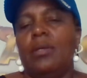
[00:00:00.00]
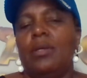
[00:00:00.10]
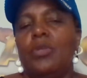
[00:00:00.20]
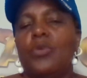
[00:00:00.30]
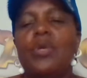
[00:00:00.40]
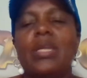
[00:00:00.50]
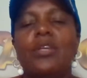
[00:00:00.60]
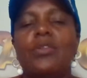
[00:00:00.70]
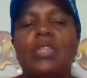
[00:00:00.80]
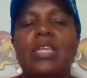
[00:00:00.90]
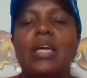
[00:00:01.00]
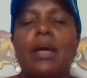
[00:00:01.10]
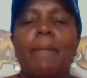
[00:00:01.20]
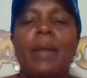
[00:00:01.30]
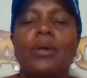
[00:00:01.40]
You need to think
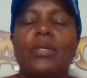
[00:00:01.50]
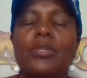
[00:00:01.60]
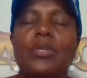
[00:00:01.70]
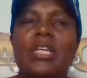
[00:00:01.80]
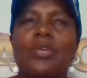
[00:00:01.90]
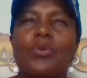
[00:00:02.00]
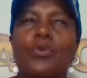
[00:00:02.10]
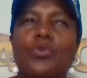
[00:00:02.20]
about, you need to